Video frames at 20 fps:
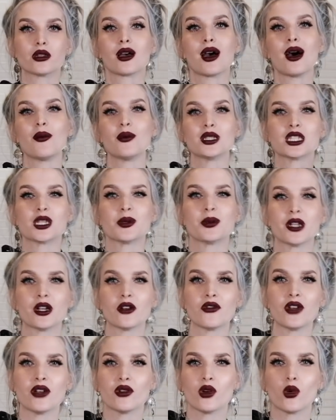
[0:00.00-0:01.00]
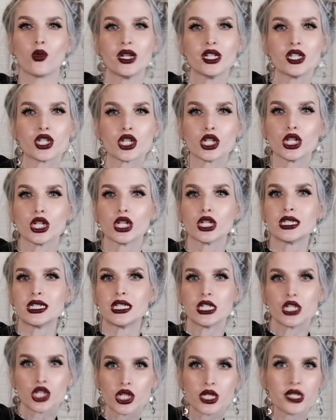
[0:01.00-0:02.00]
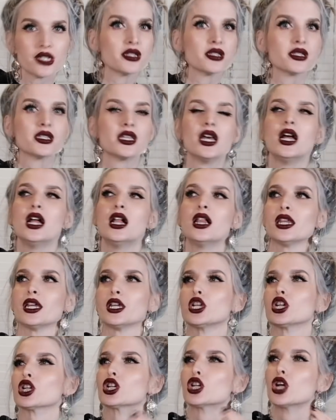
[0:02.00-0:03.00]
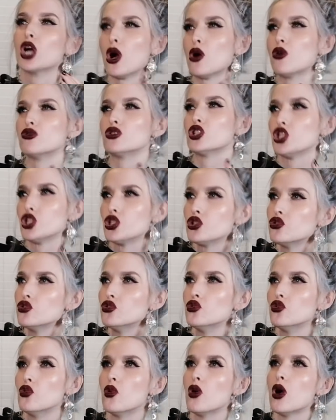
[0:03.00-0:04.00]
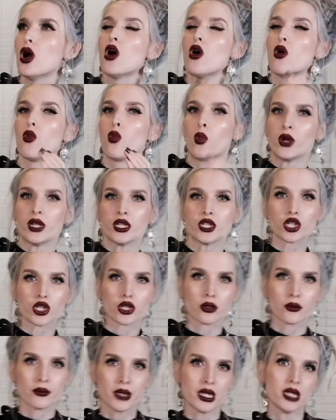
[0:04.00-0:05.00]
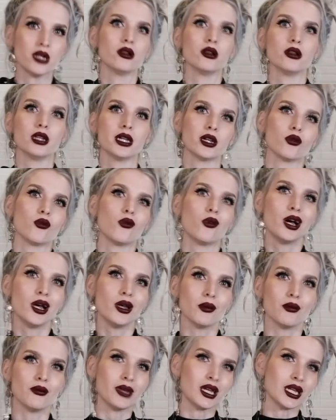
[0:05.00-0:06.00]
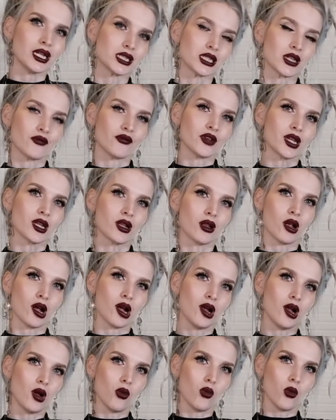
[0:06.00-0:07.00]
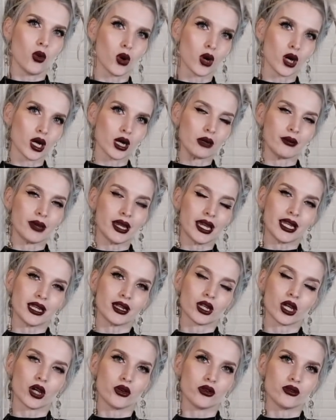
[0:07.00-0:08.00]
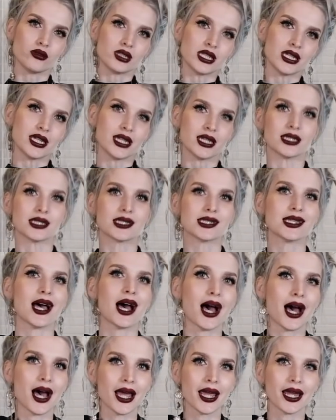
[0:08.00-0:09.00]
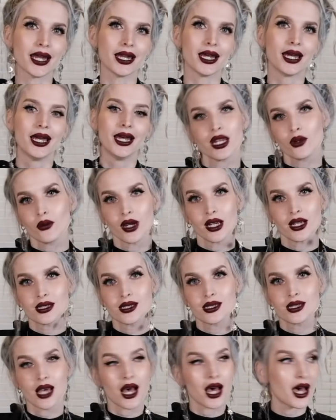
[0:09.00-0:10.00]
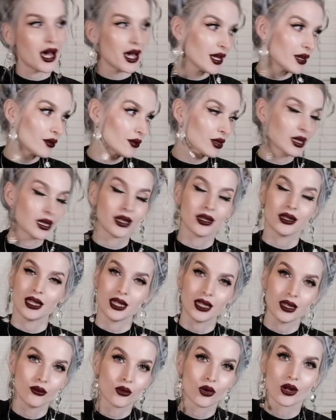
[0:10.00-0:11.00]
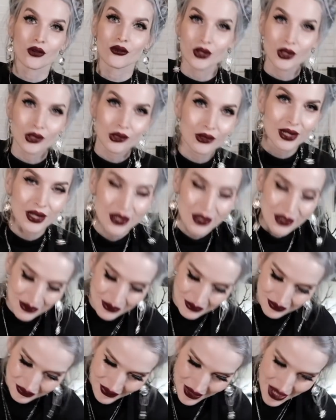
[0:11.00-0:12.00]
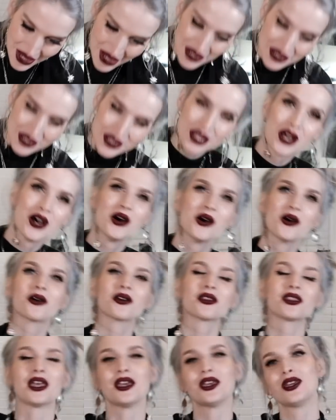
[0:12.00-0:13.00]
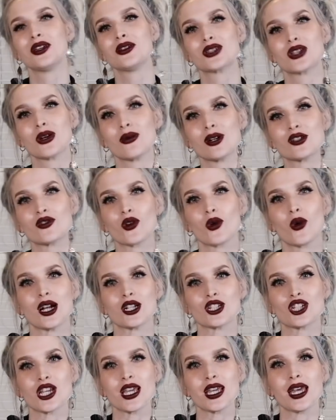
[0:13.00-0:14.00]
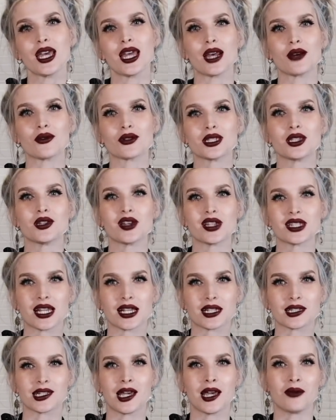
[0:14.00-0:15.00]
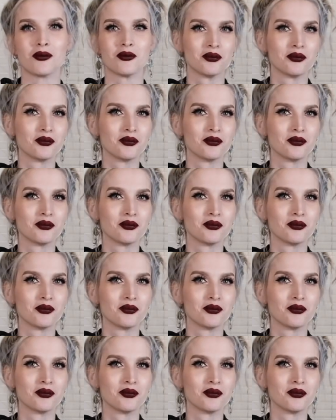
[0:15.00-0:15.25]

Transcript: comments some of your favorite winter dishes, like your go-to winter meal. Like what makes you feel all warm and cozy inside. Anyways, I am gonna eat more food. So thank you so much for watching and I will see you guys next time.